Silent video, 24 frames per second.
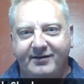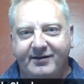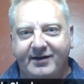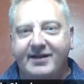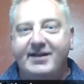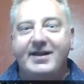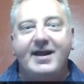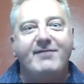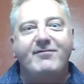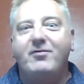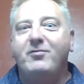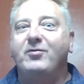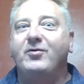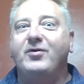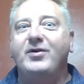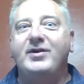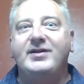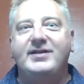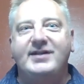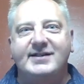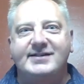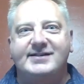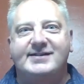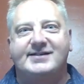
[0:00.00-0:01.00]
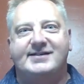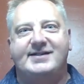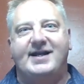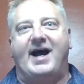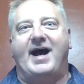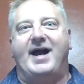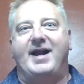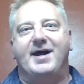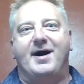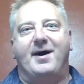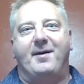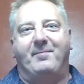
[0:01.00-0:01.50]
He never really did
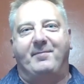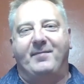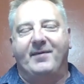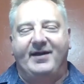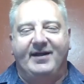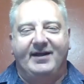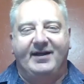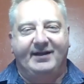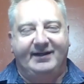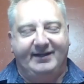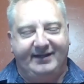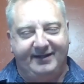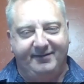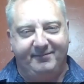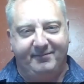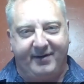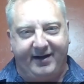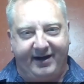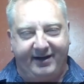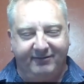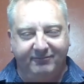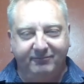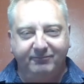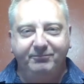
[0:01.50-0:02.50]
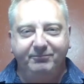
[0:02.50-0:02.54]
sign up in my